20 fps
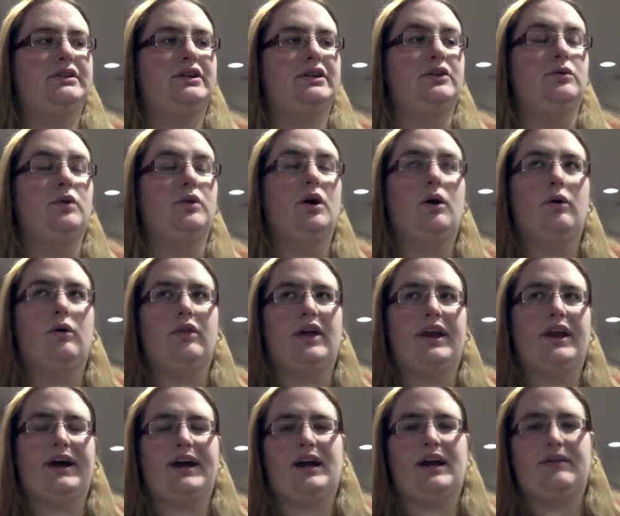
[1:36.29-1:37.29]
you know
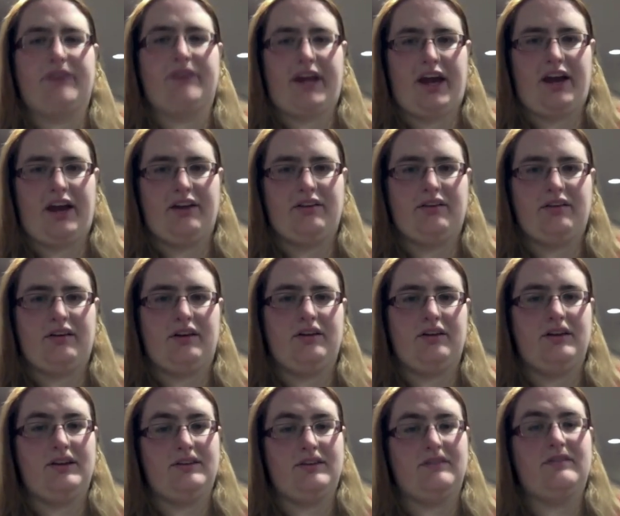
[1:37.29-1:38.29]
that I have a cat,
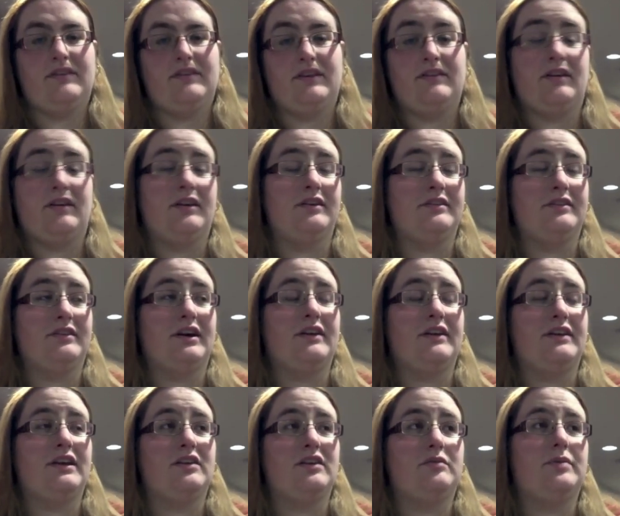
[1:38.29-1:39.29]
and it's honestly, I
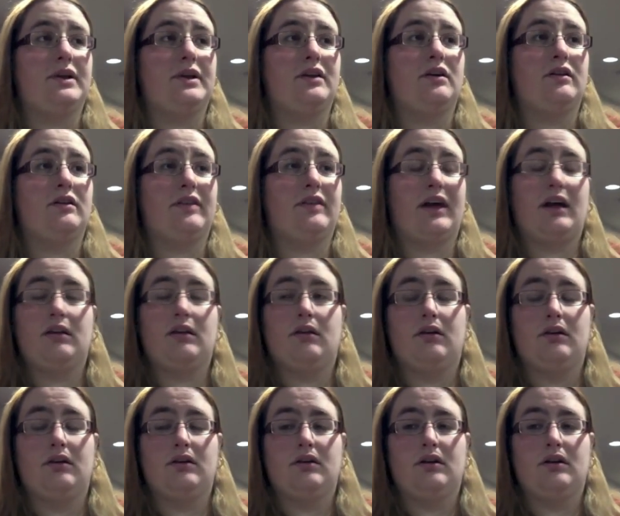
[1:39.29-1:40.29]
think it's been that long